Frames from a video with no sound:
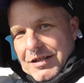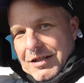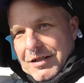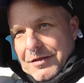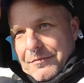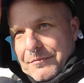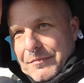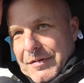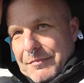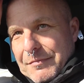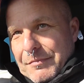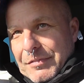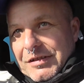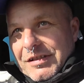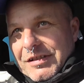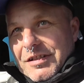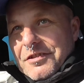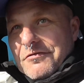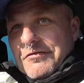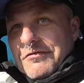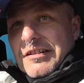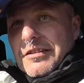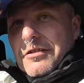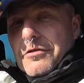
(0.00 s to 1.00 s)
In my
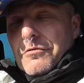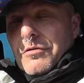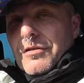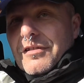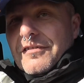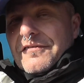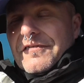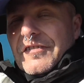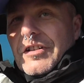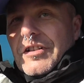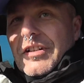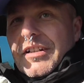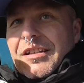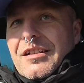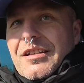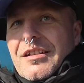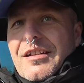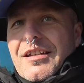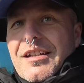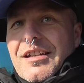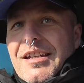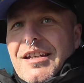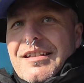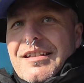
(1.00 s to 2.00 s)
last round of qualifying,
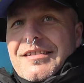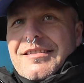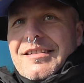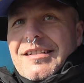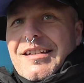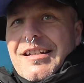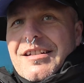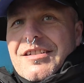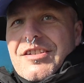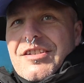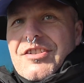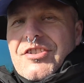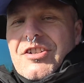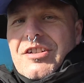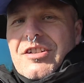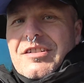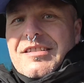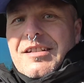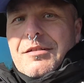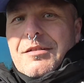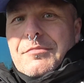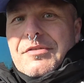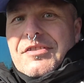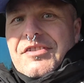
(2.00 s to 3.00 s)
it did actually
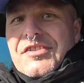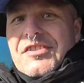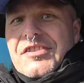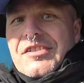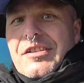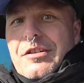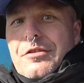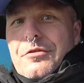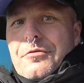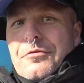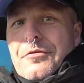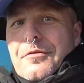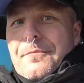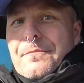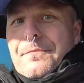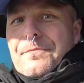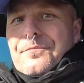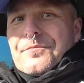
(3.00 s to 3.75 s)
chuck down with snow,